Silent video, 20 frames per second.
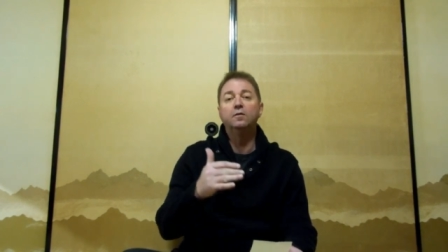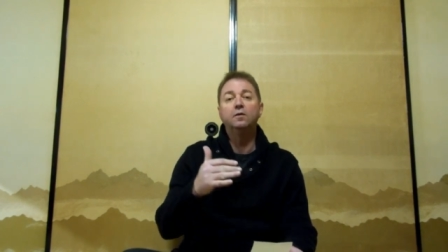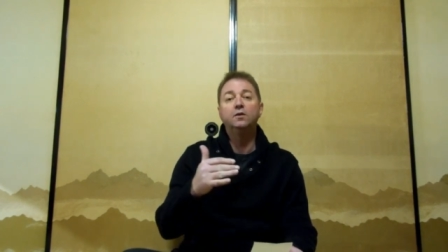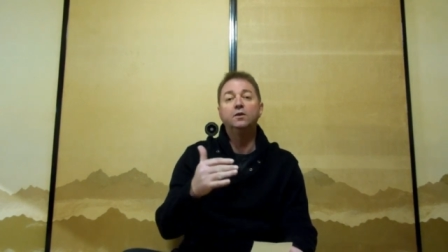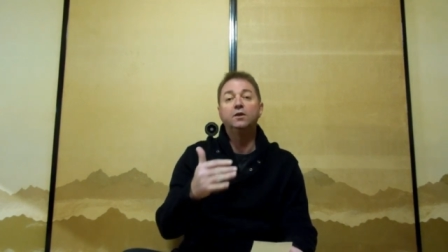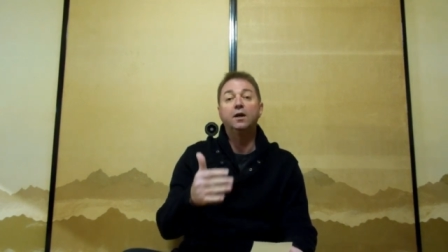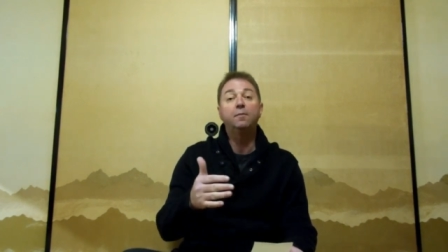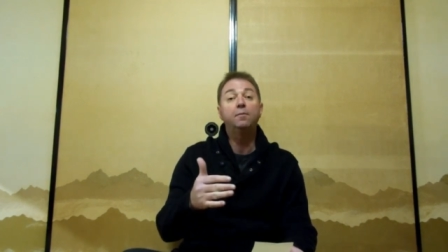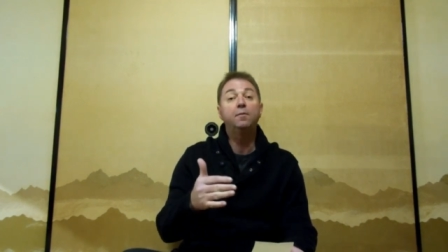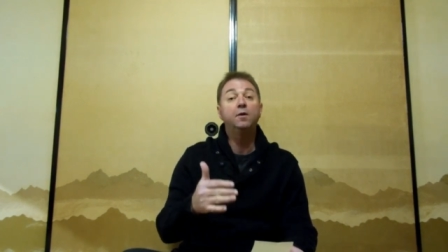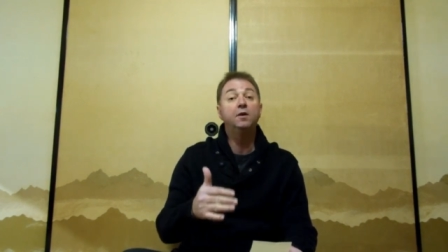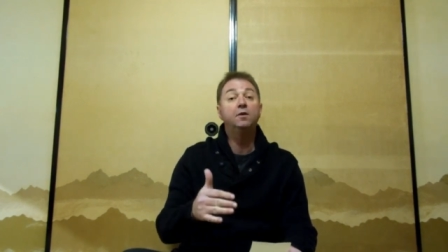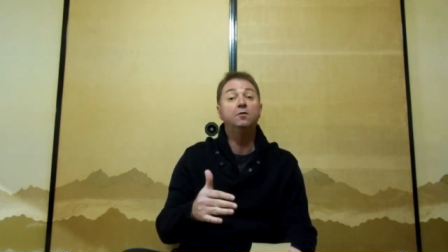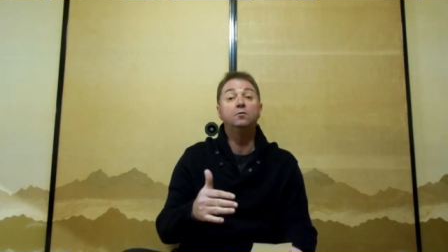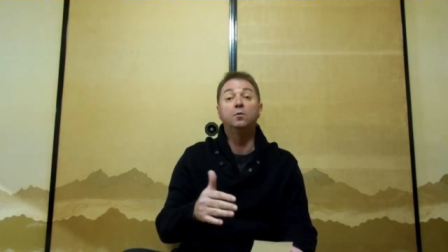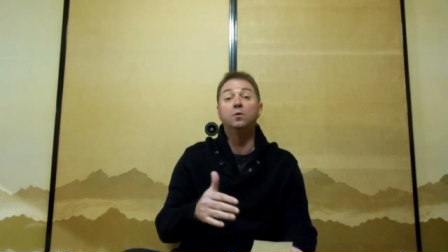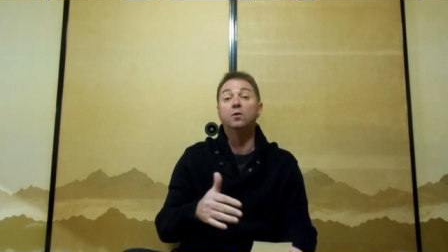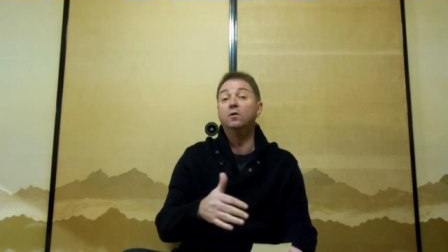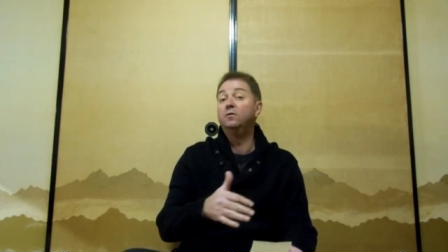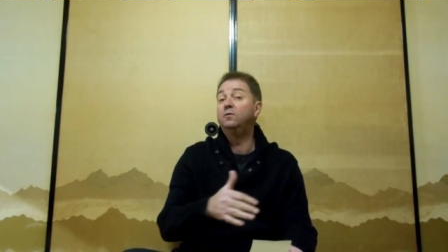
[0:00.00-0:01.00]
Japanese
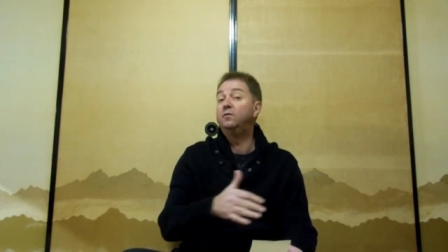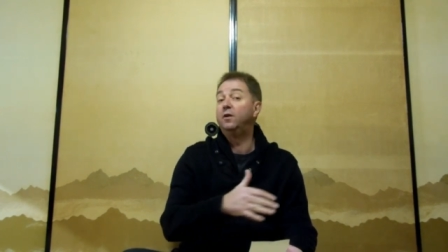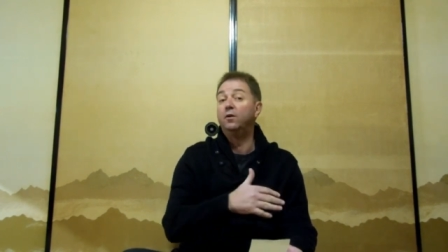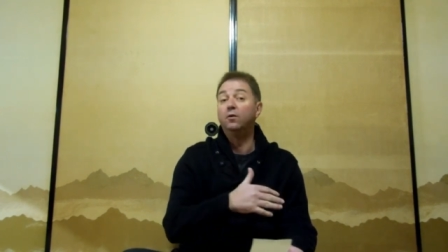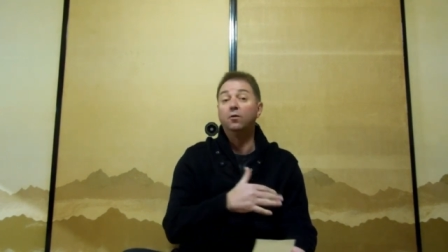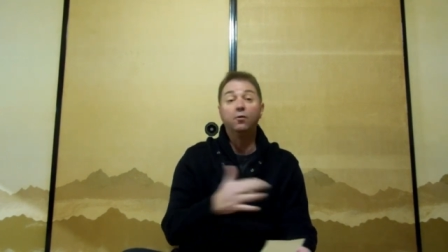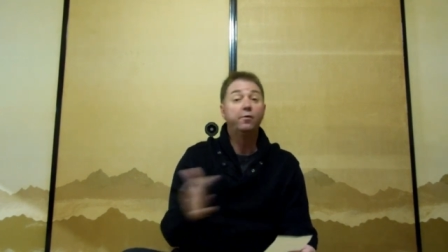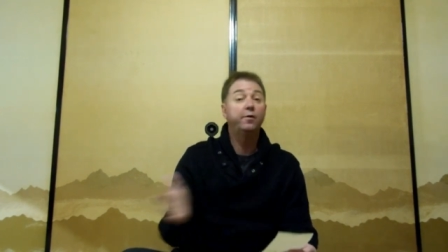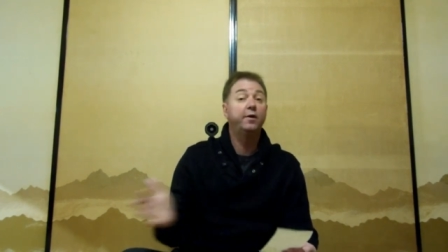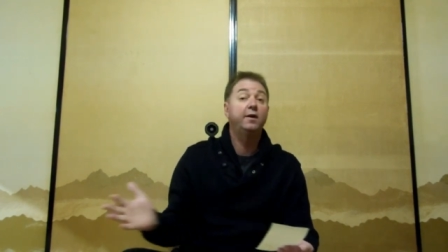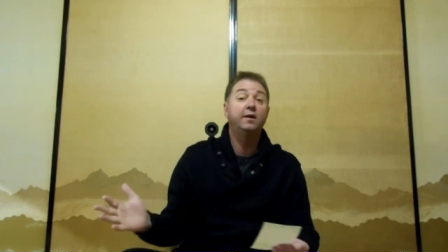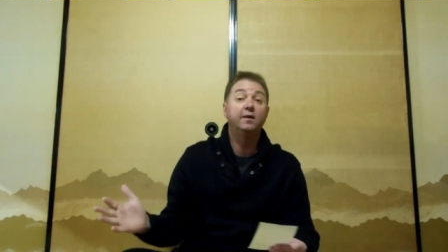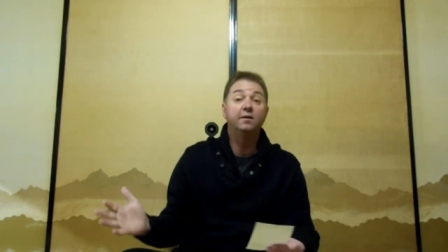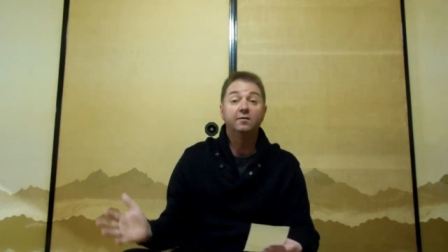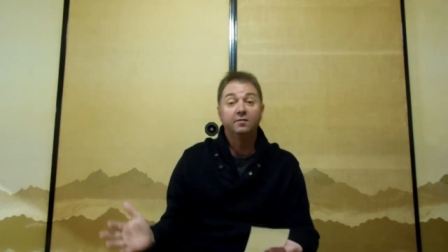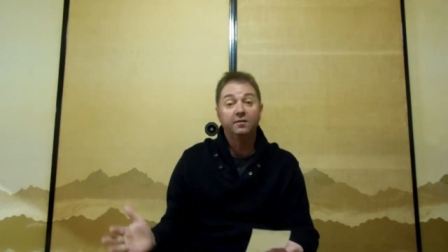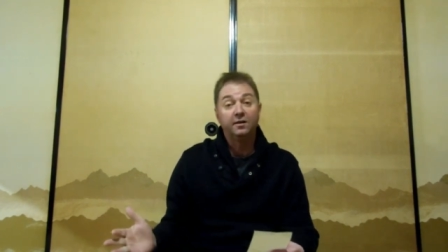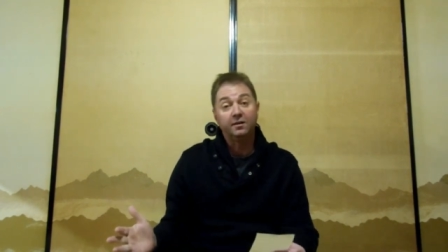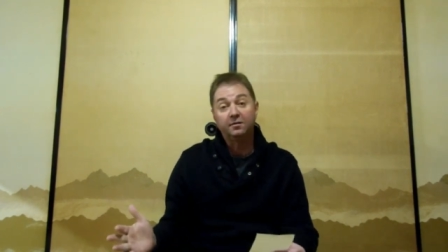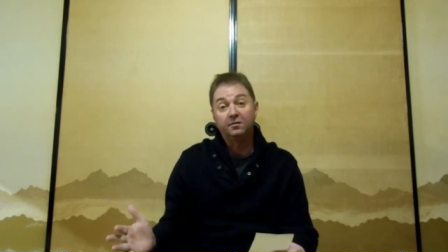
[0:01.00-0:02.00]
words that already
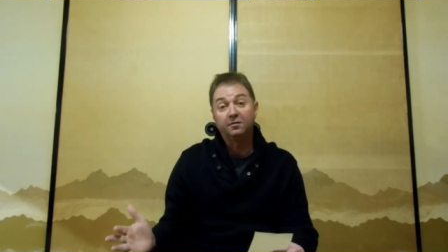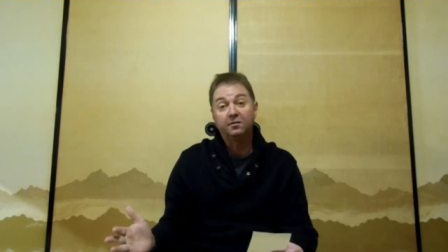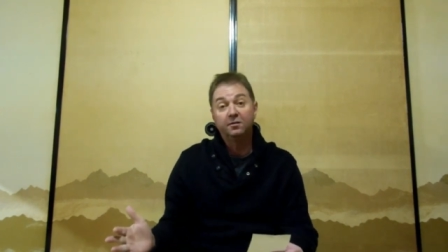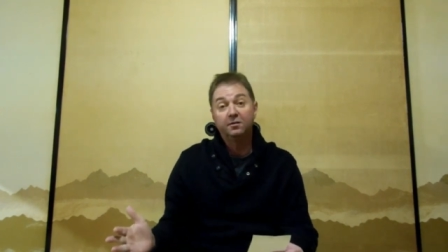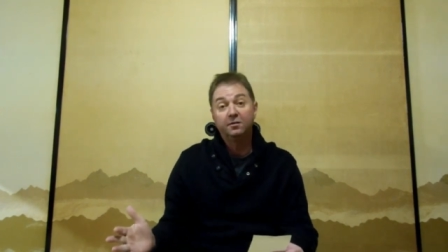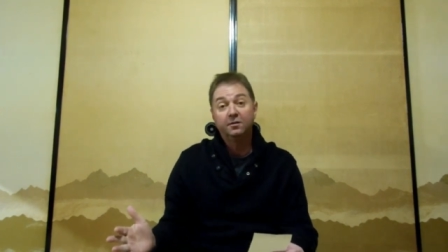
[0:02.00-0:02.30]
exist.